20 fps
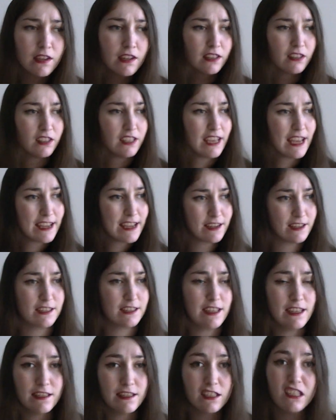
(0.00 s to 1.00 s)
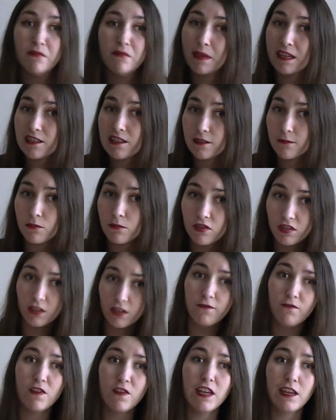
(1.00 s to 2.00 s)
The accent, he makes some good
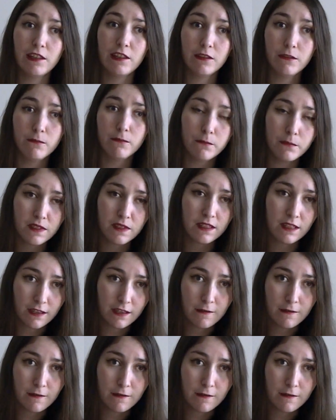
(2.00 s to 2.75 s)
films.